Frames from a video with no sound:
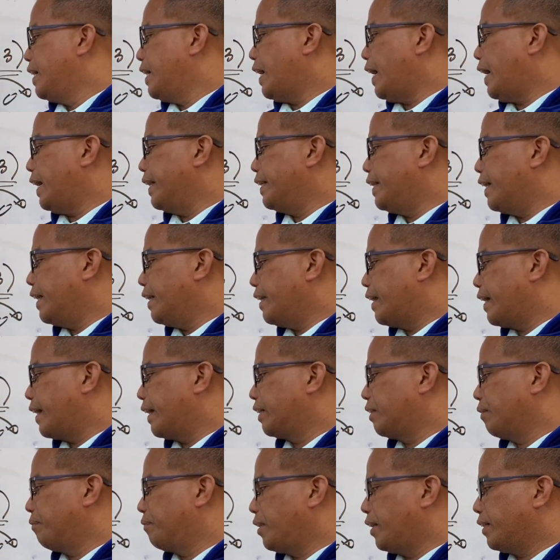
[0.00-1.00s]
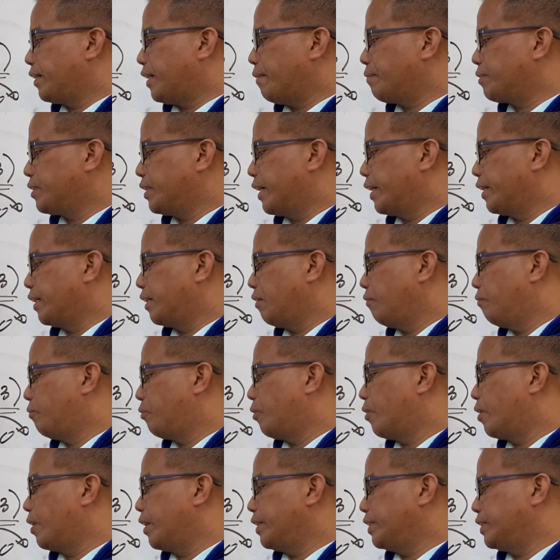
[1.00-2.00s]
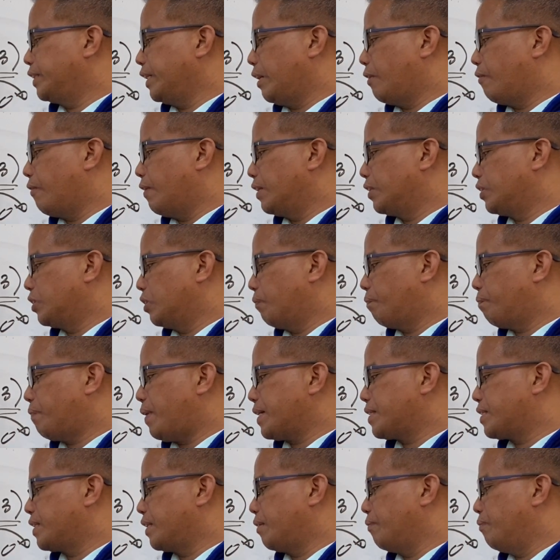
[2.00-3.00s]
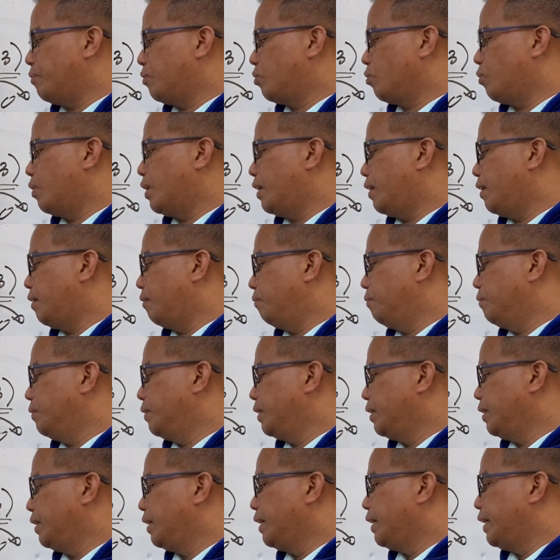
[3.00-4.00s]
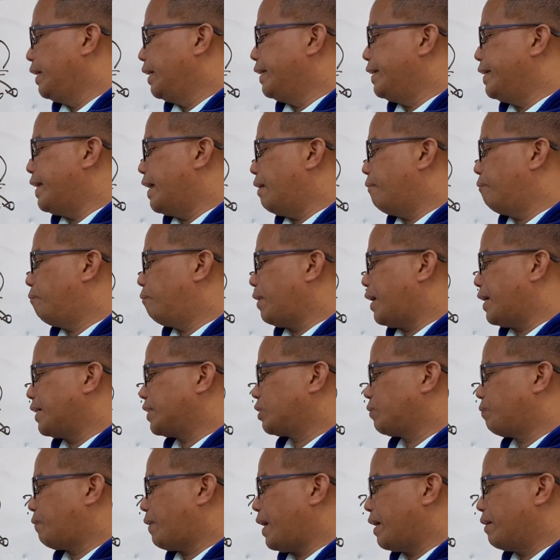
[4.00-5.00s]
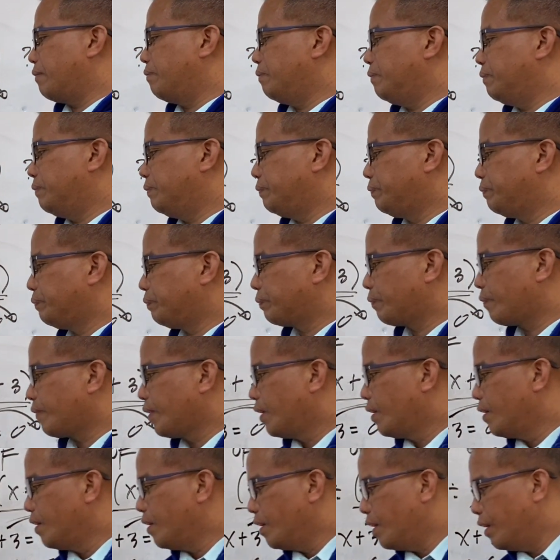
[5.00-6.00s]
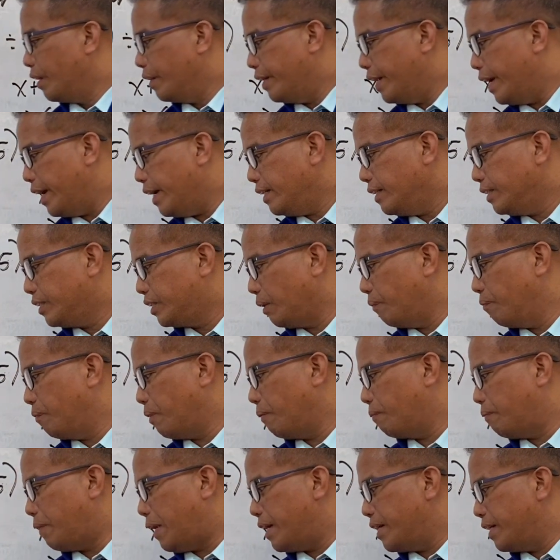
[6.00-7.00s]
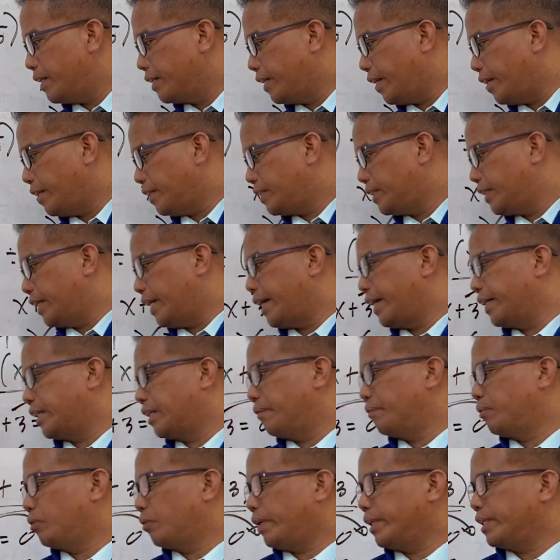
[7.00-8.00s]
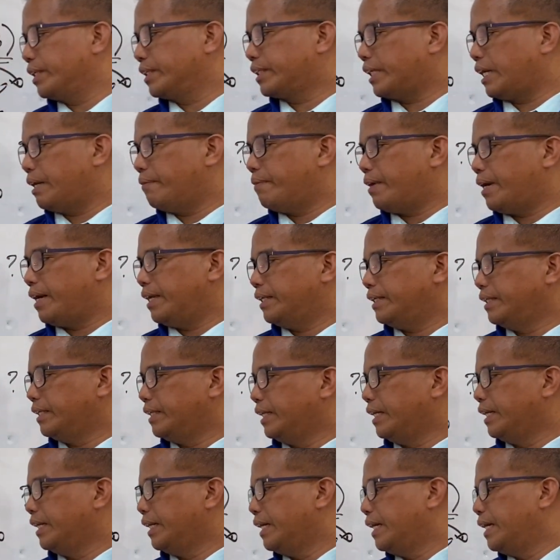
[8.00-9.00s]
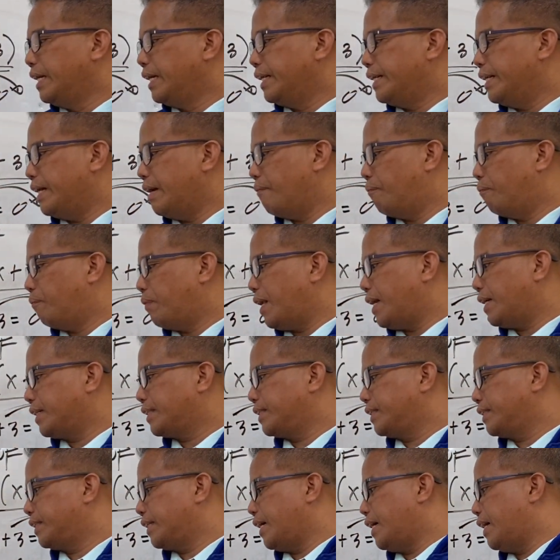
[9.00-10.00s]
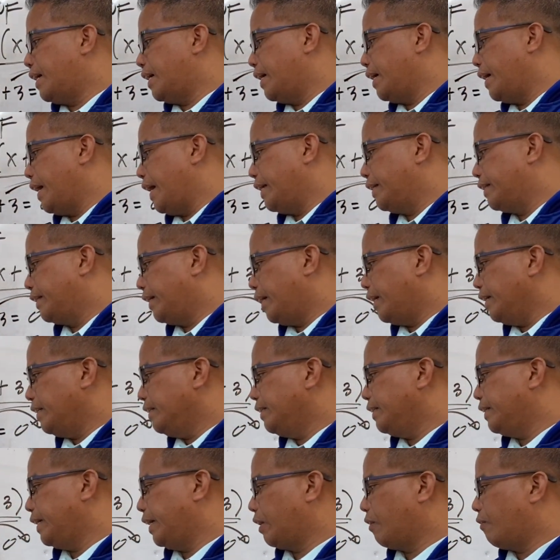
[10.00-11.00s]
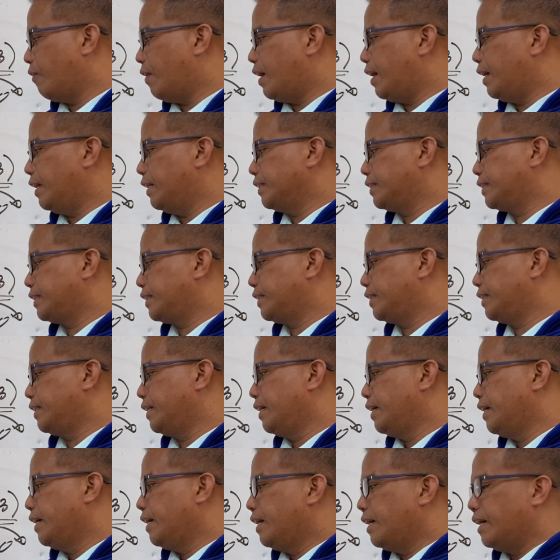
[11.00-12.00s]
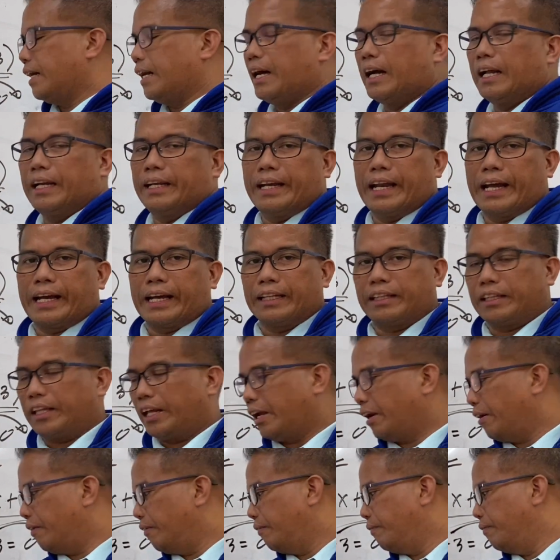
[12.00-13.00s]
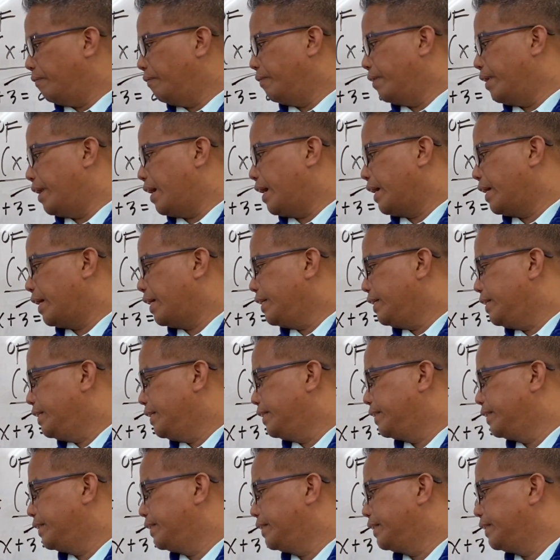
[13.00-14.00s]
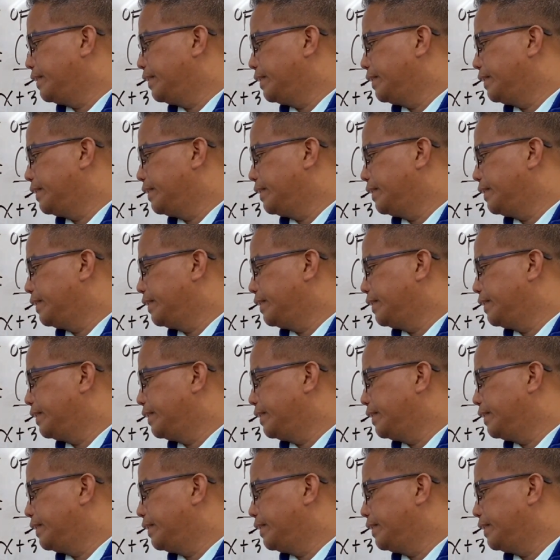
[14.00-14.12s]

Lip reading: And then negative 3 times negative 4 is equals to positive 12, then plus 5. Then simplifying this, negative 27, then plus 18 equals negative 9.